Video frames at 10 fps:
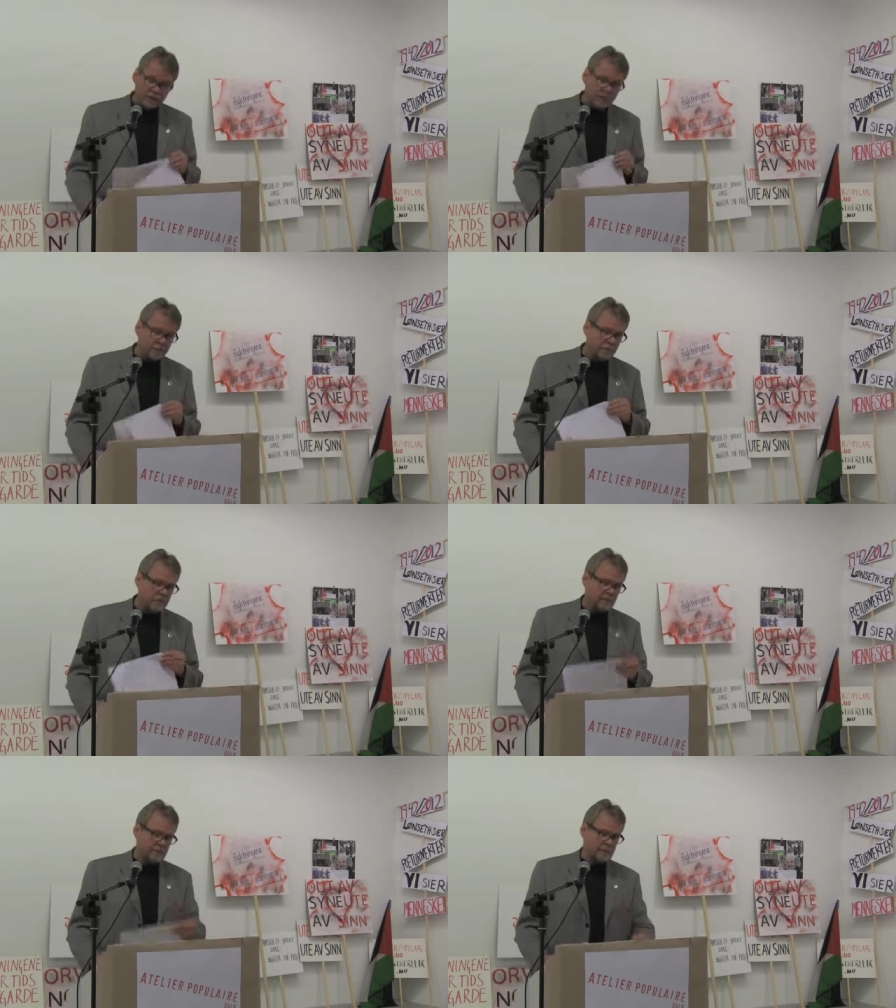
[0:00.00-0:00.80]
That
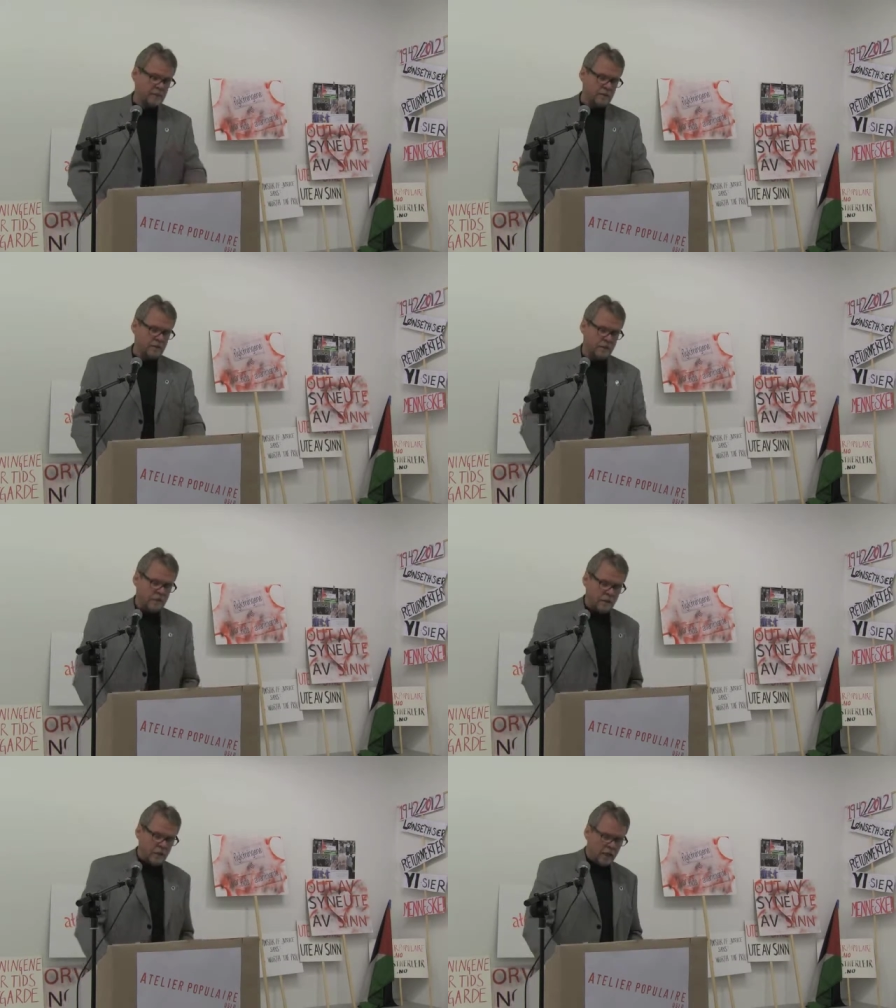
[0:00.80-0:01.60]
means,
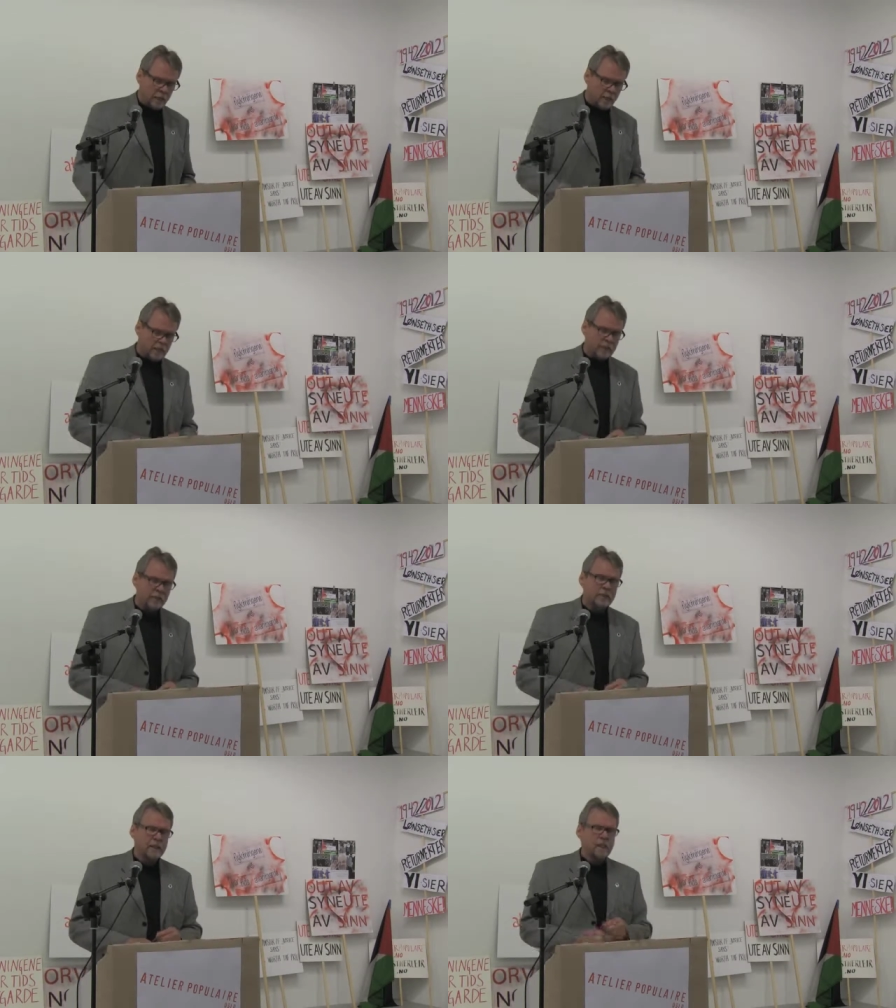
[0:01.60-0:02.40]
I'm not saying
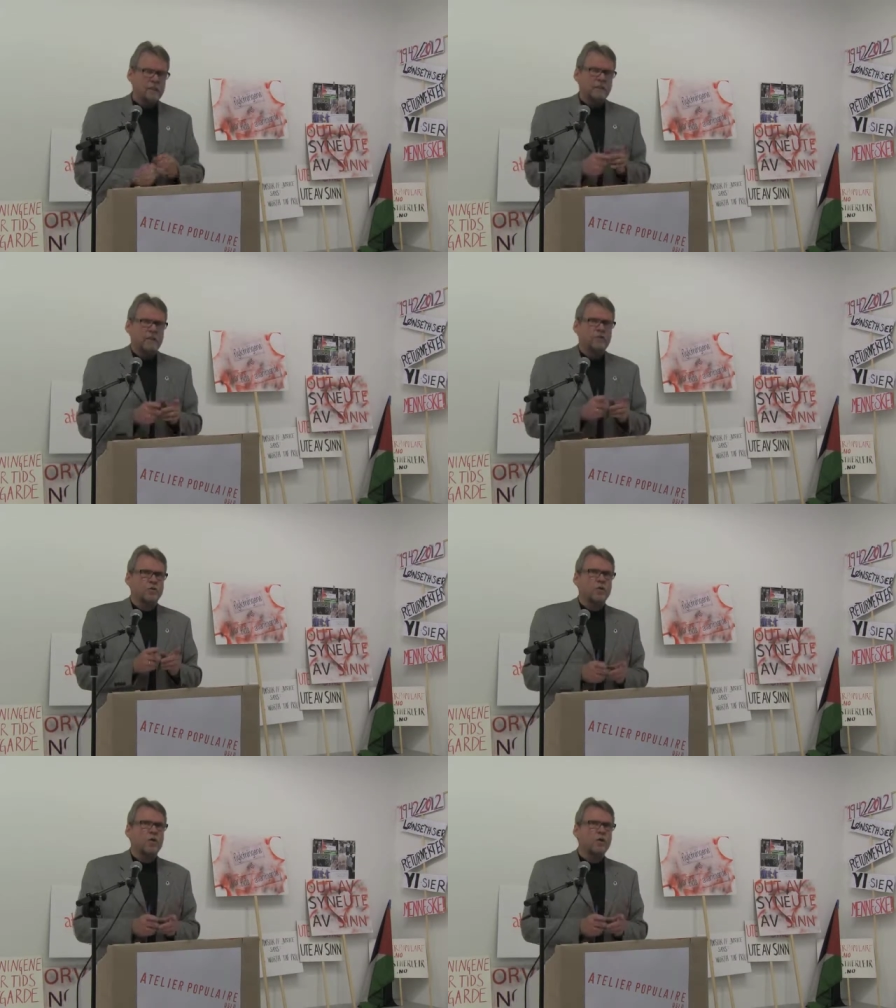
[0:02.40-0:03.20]
that that is a
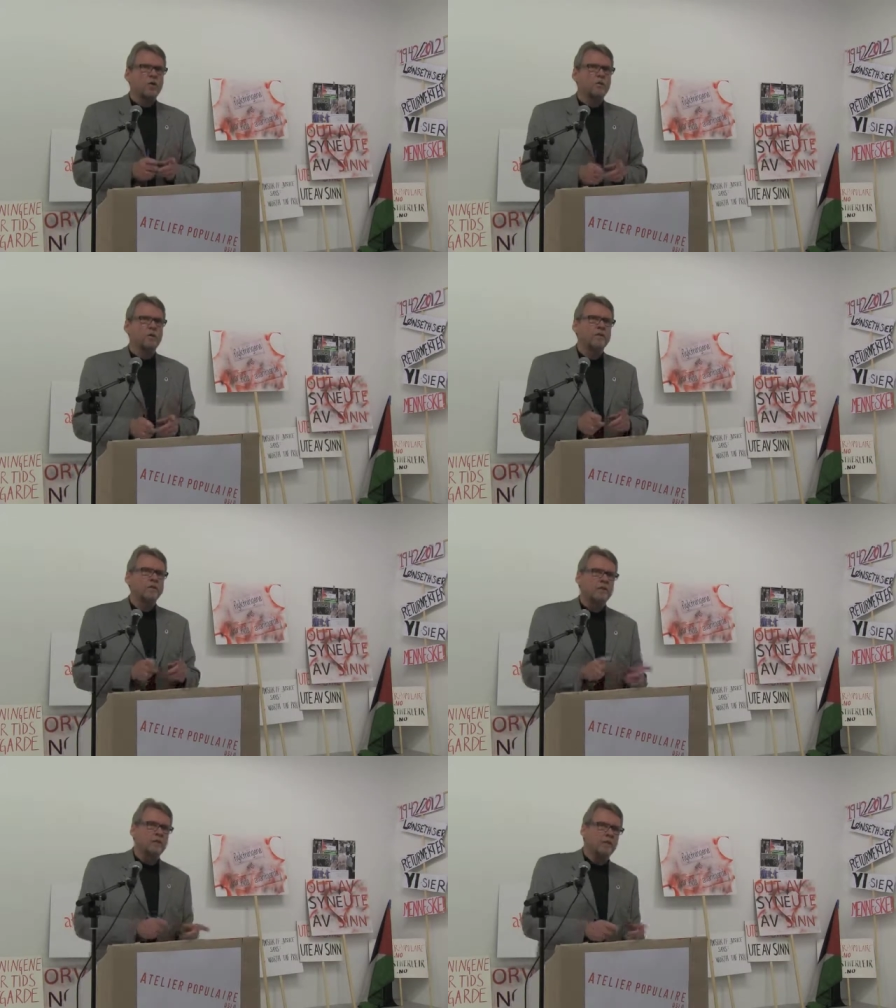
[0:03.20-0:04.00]
strong argument
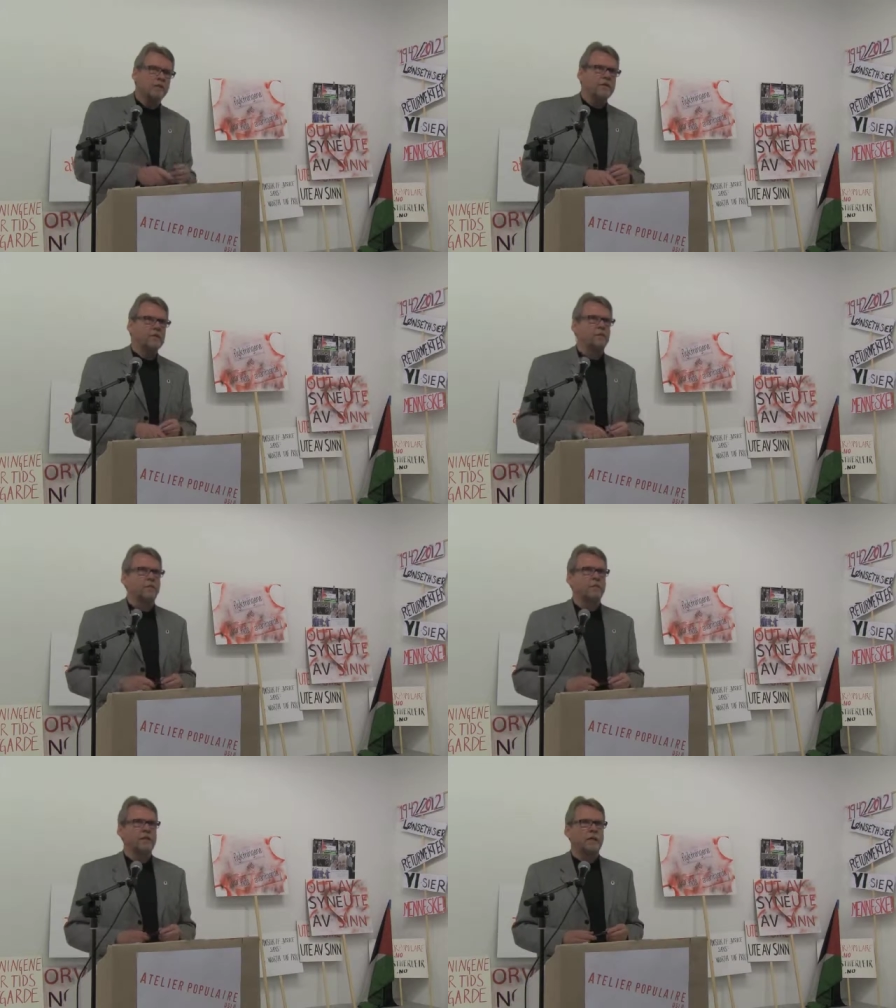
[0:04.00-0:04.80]
for the
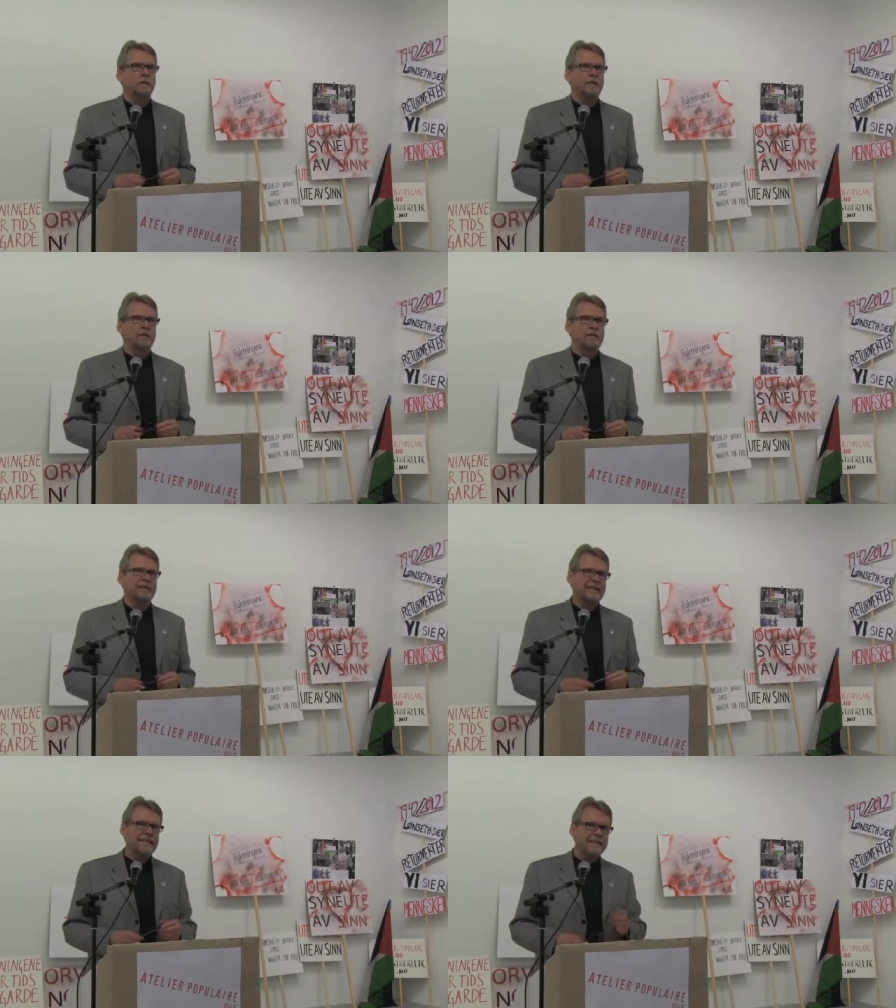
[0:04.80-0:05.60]
individual, but that means
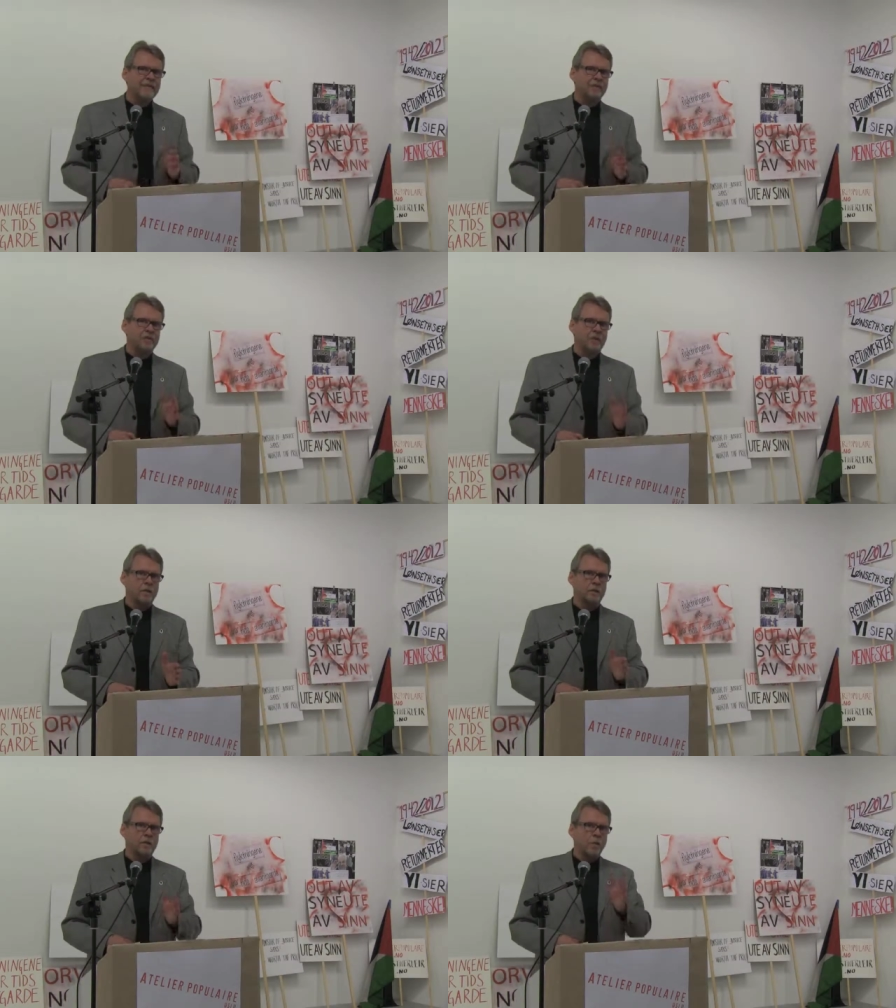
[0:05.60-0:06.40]
that each
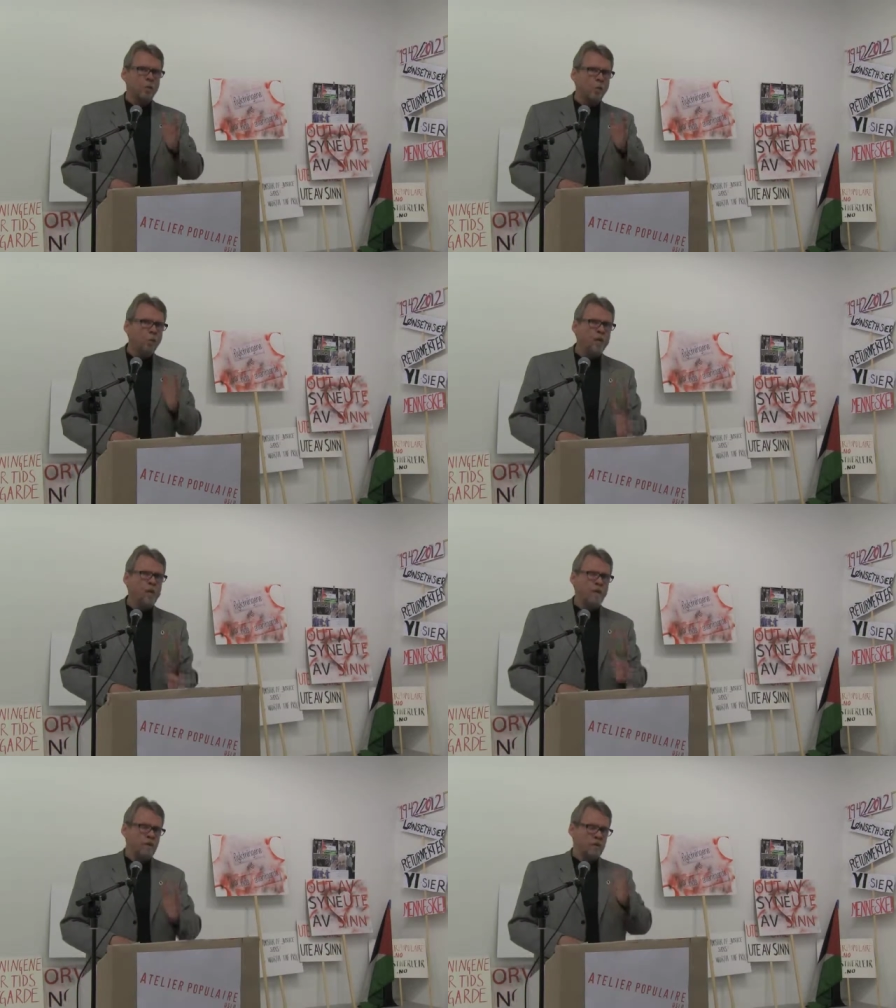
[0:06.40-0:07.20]
time
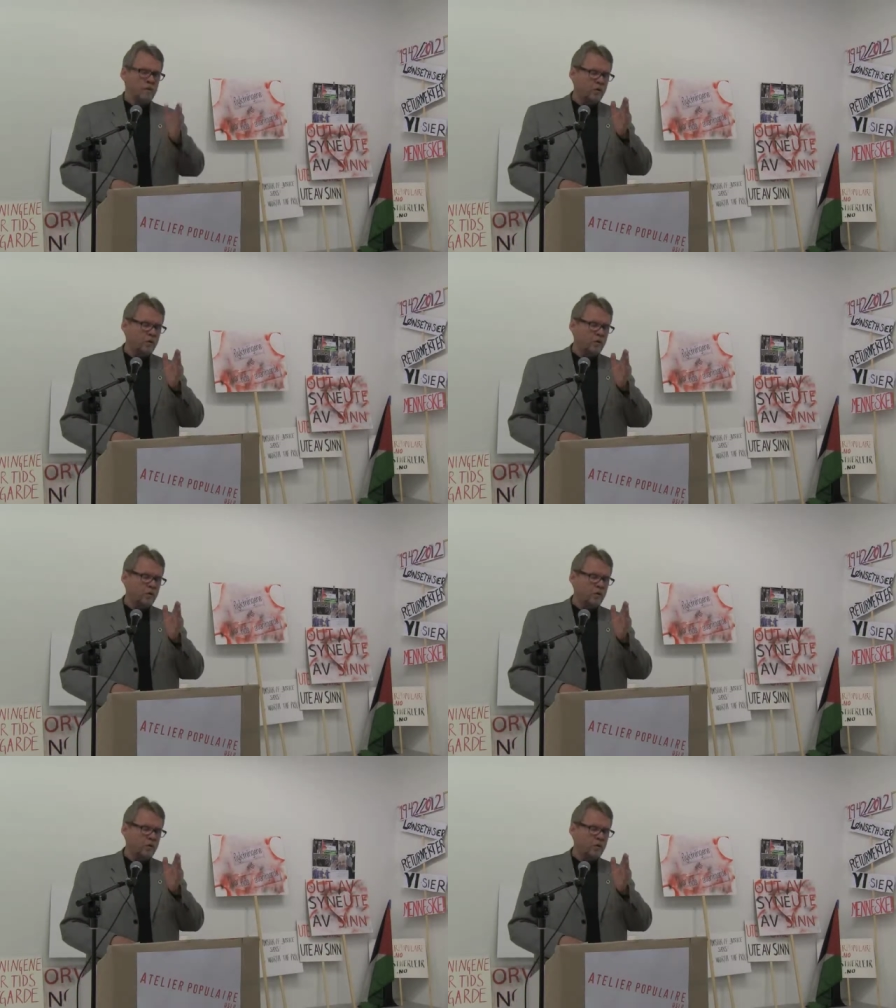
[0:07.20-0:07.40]
we,